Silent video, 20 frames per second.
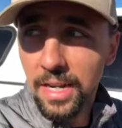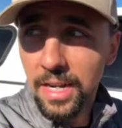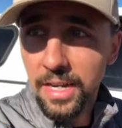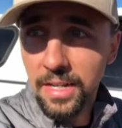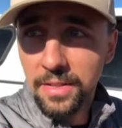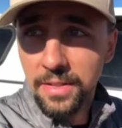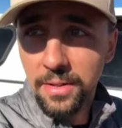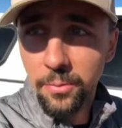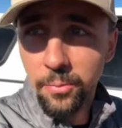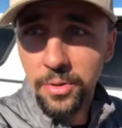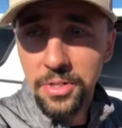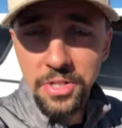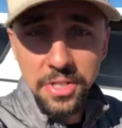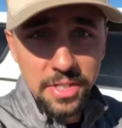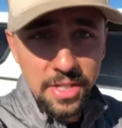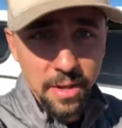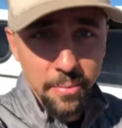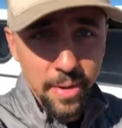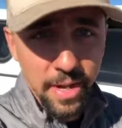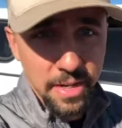And then we just
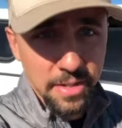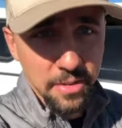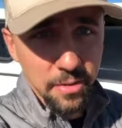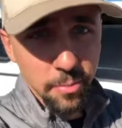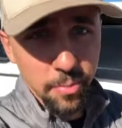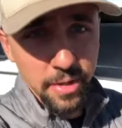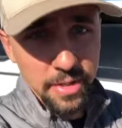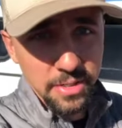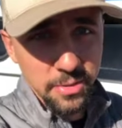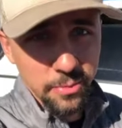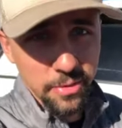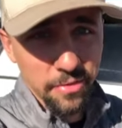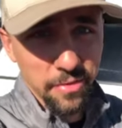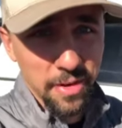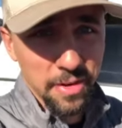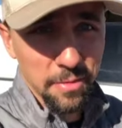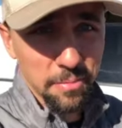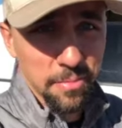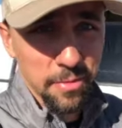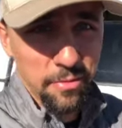got back to the place that we've
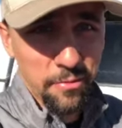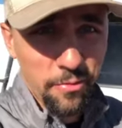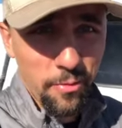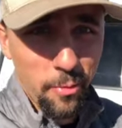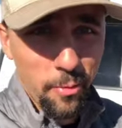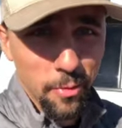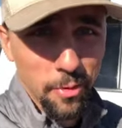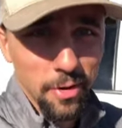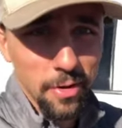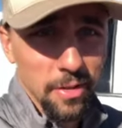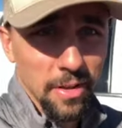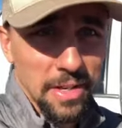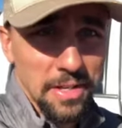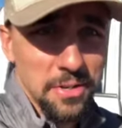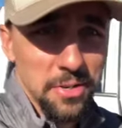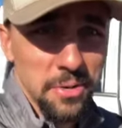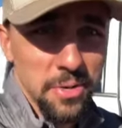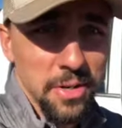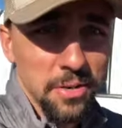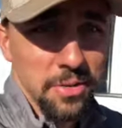hunted before, like
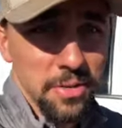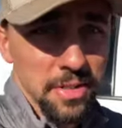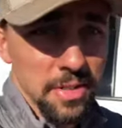2 years